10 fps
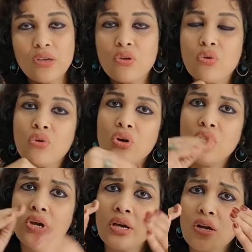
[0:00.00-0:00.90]
You know,
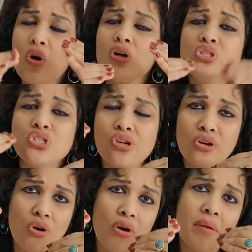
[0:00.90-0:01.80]

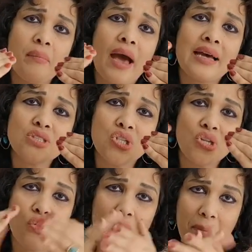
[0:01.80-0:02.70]
conjure or
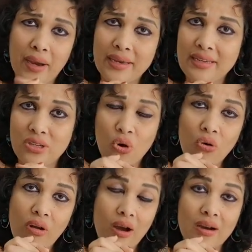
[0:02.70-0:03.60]
imagine your mind,
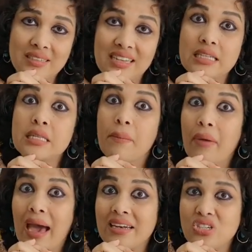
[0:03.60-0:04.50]
your heart as a
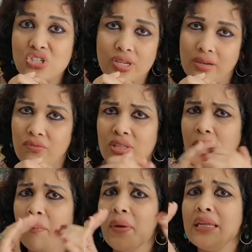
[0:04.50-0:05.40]
mansion
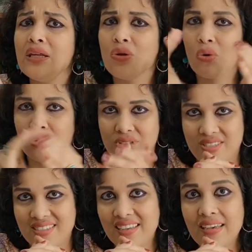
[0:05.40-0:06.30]
with many
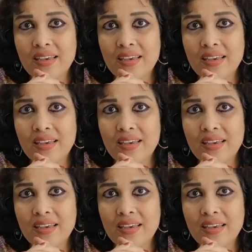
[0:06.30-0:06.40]
doors.